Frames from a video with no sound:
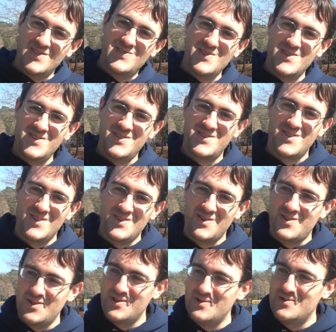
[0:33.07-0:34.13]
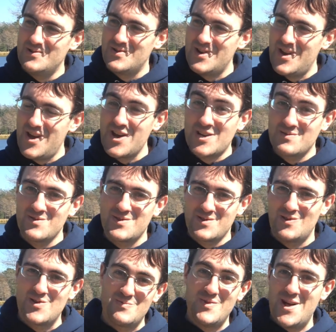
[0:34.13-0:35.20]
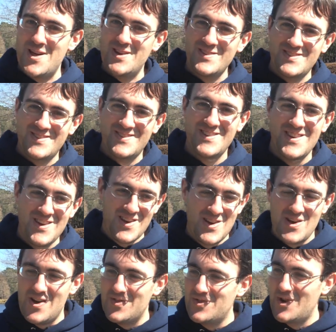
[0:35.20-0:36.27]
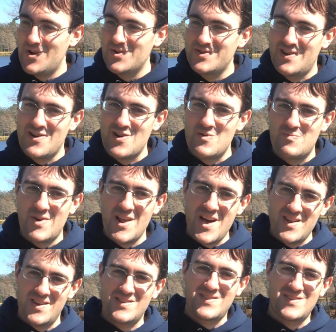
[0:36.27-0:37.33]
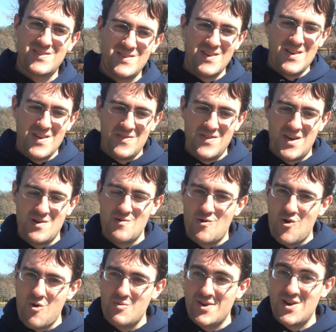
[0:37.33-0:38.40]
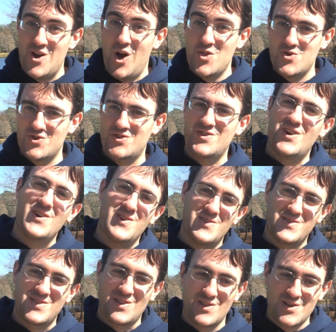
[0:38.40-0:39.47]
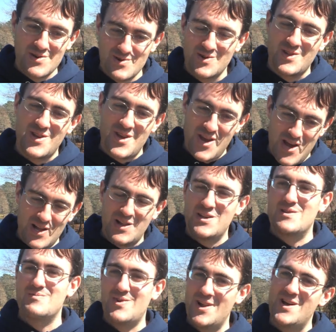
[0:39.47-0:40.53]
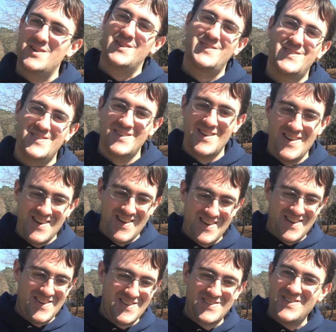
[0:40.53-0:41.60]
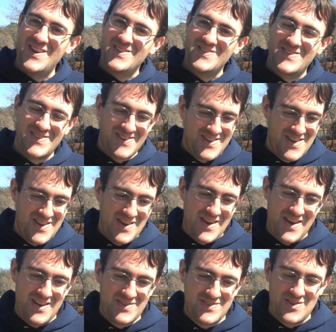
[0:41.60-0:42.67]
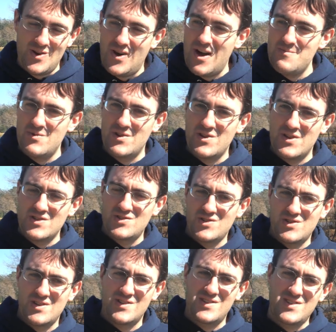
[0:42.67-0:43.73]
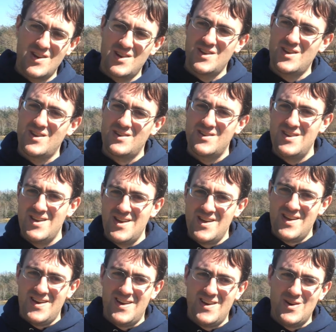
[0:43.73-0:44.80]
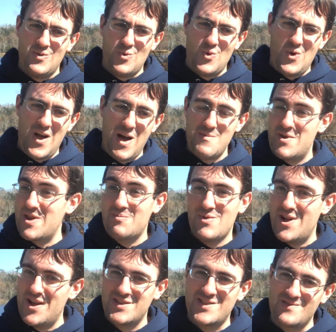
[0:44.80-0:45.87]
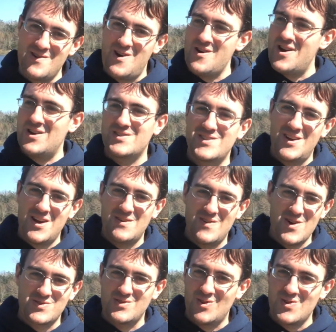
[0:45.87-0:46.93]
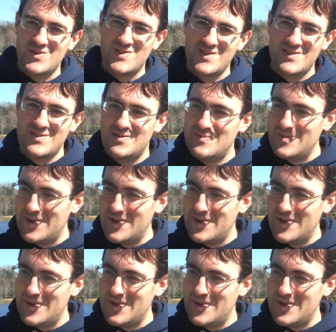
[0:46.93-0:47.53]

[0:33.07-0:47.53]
interests include extrasolar planets. Those are planets that are orbiting other stars, literally alien planets in a sense. And so I'm really interested in studying uh, how many planets there are outside of our solar system